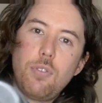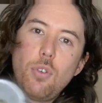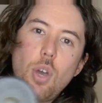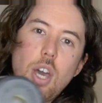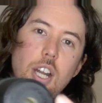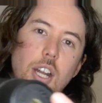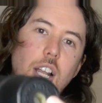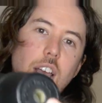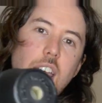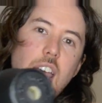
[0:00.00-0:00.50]
If you
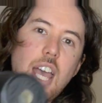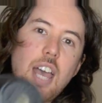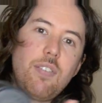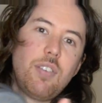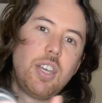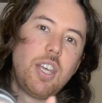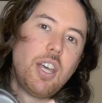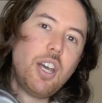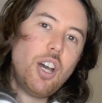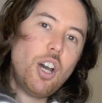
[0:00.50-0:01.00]
had like a
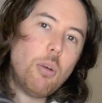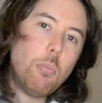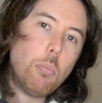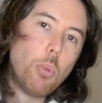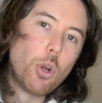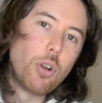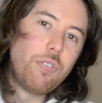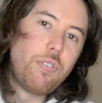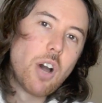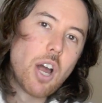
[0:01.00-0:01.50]
heavy
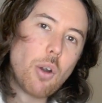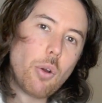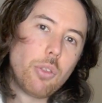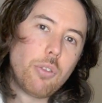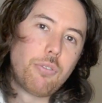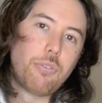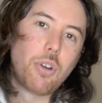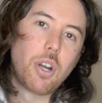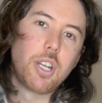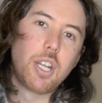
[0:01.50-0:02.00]
modifier on
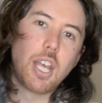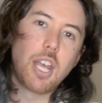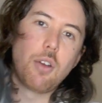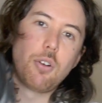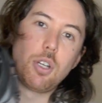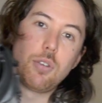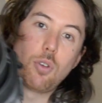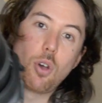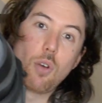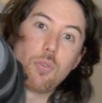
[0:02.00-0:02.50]
the front
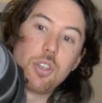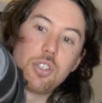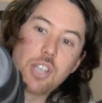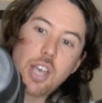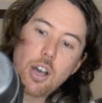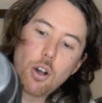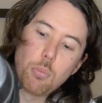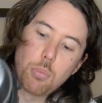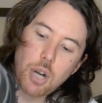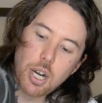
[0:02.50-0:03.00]
here and you've got
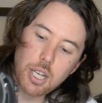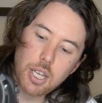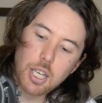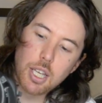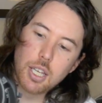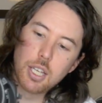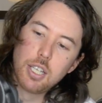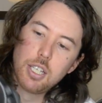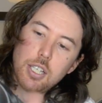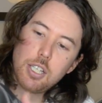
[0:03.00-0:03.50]
this L
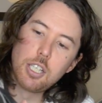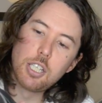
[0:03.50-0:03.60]
bracket,